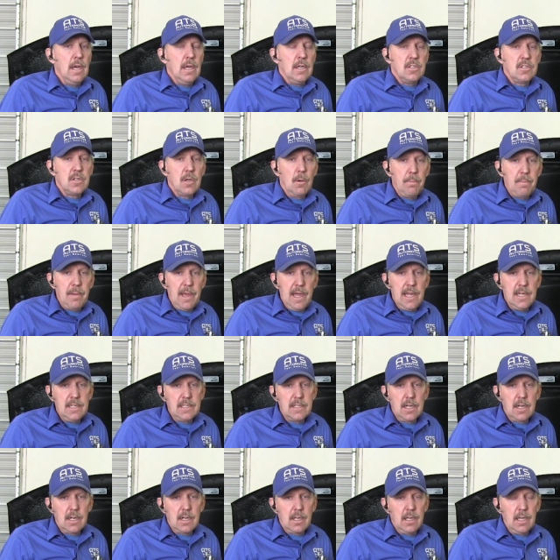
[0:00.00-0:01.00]
So
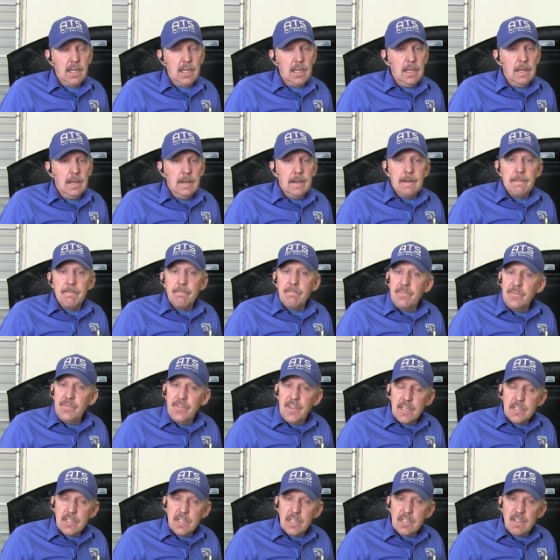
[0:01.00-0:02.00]
basically,
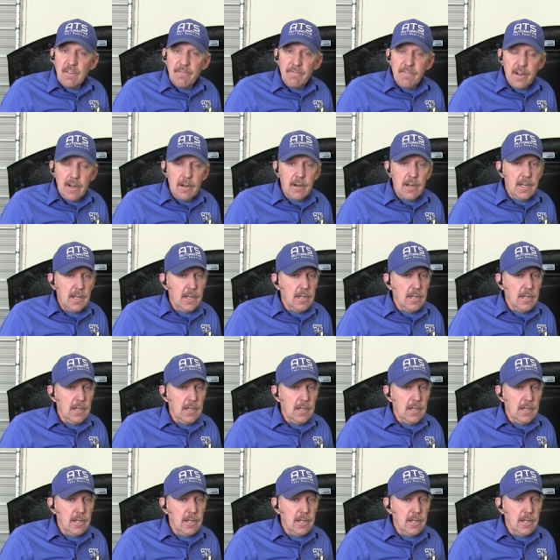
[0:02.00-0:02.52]
this is a very